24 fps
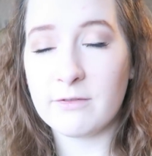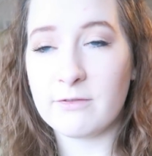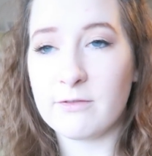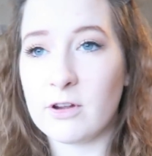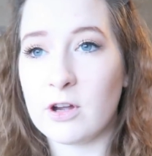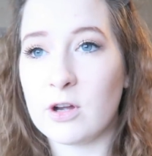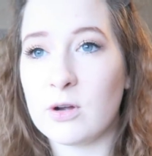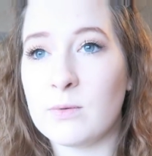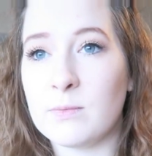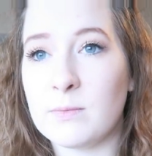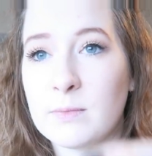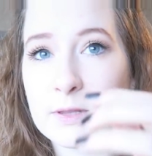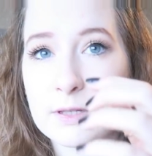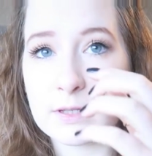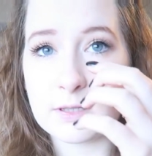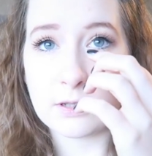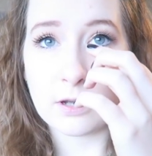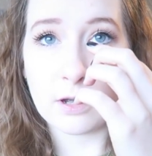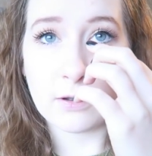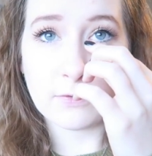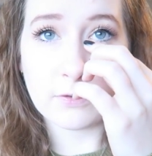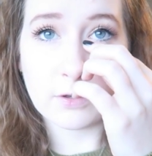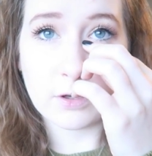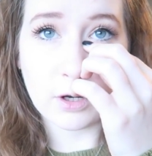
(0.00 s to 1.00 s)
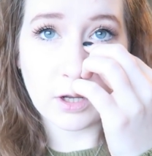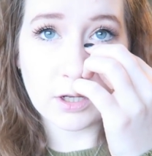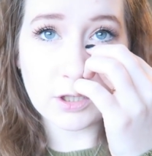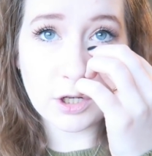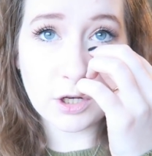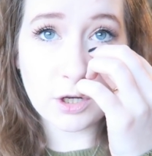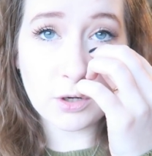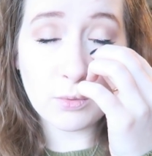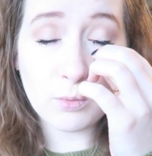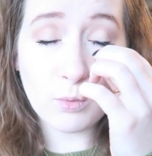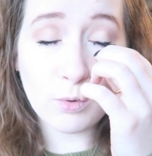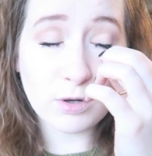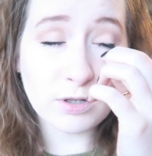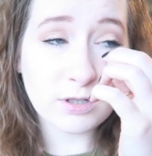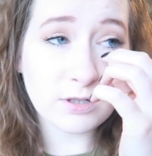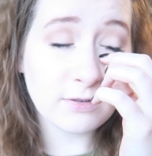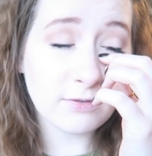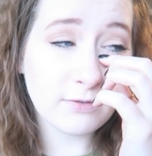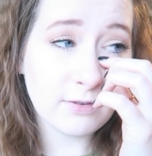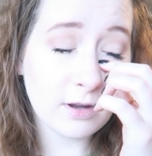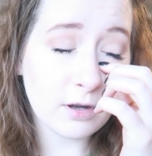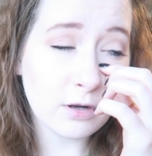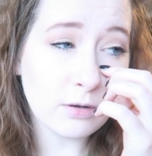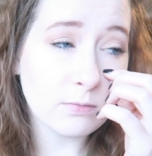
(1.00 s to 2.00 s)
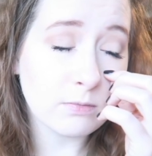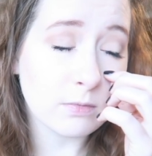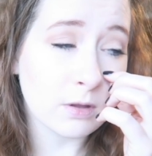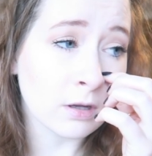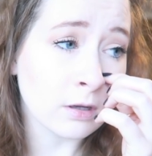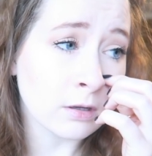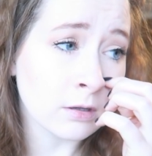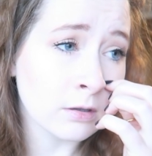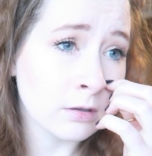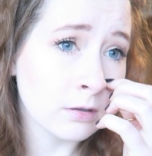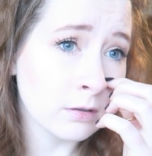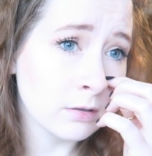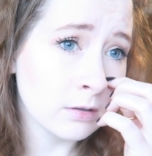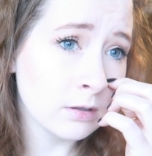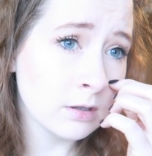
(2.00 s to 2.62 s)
and film this afternoon I don't know what to film though